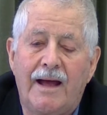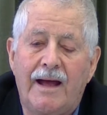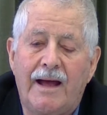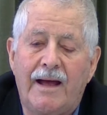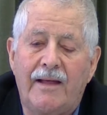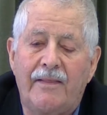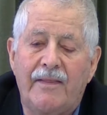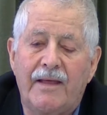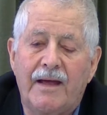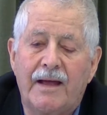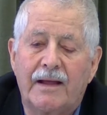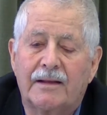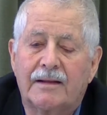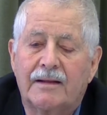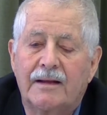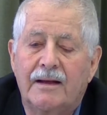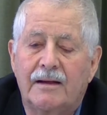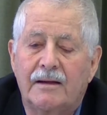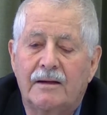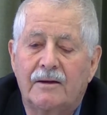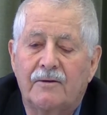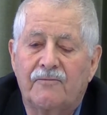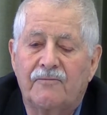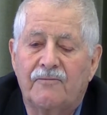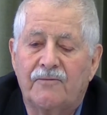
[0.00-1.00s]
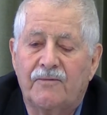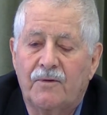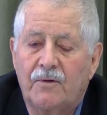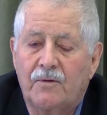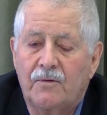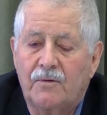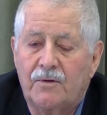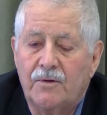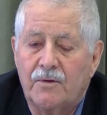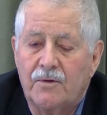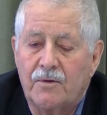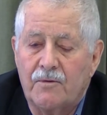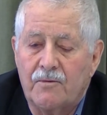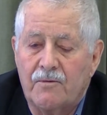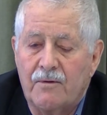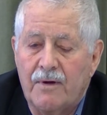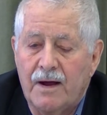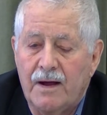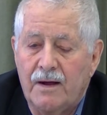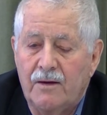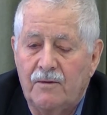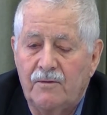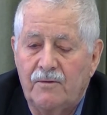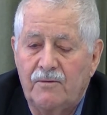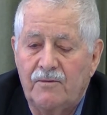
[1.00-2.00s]
And that kind of floated
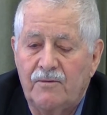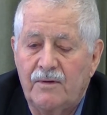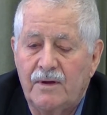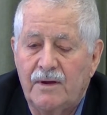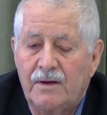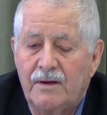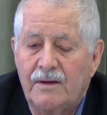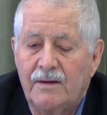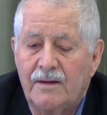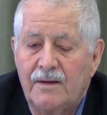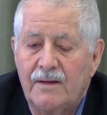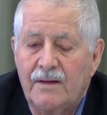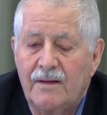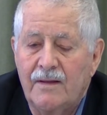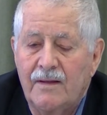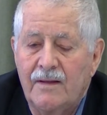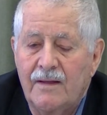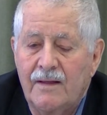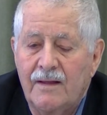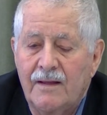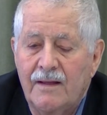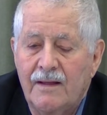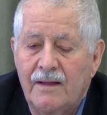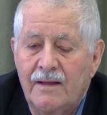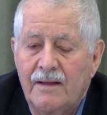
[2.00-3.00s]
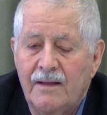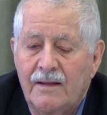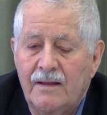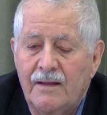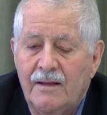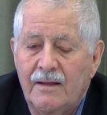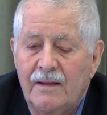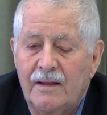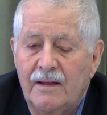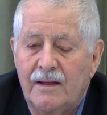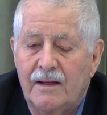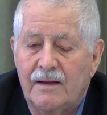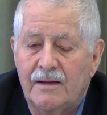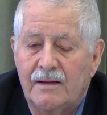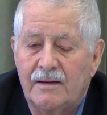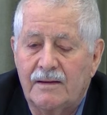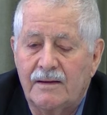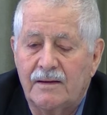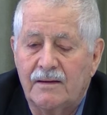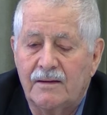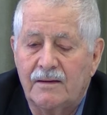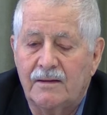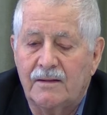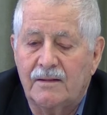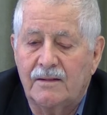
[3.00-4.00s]
around
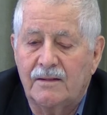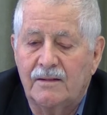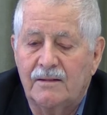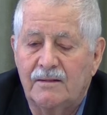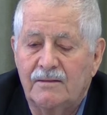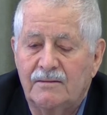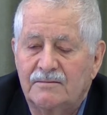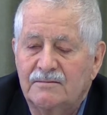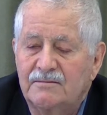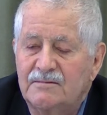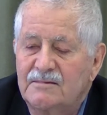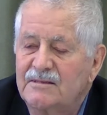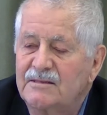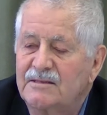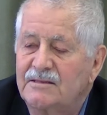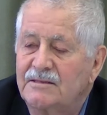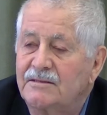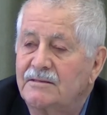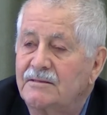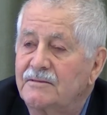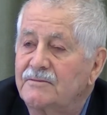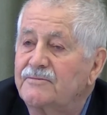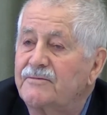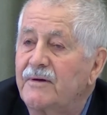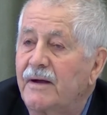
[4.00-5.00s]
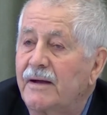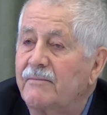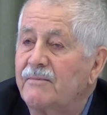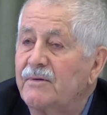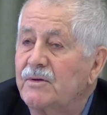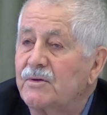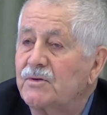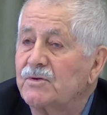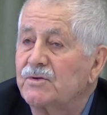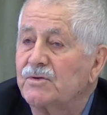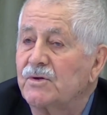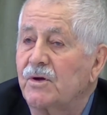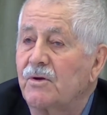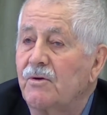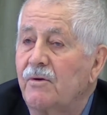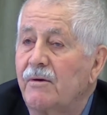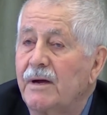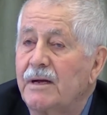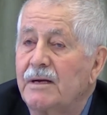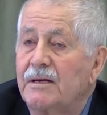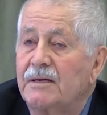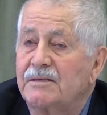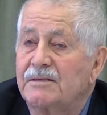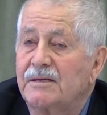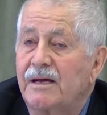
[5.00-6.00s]
until uh, five years ago,
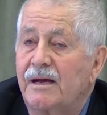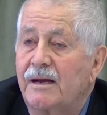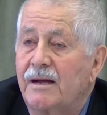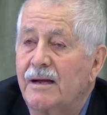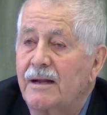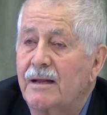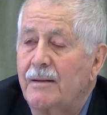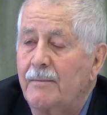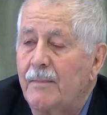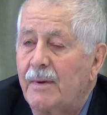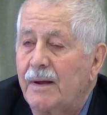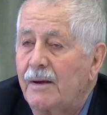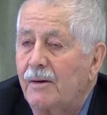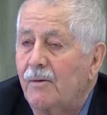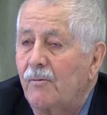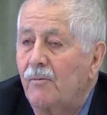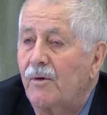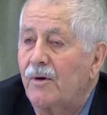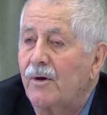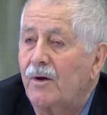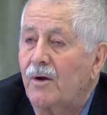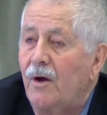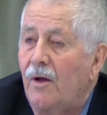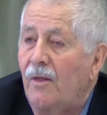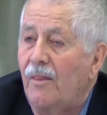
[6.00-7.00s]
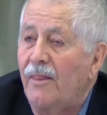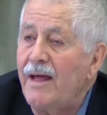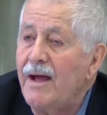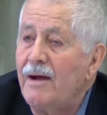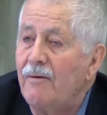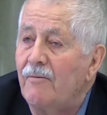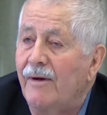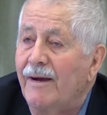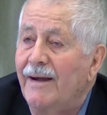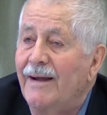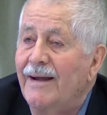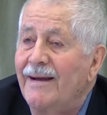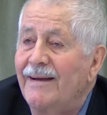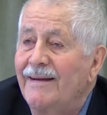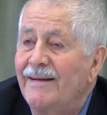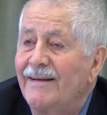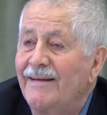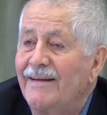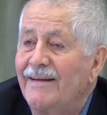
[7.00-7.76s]
I decided to better work on that one.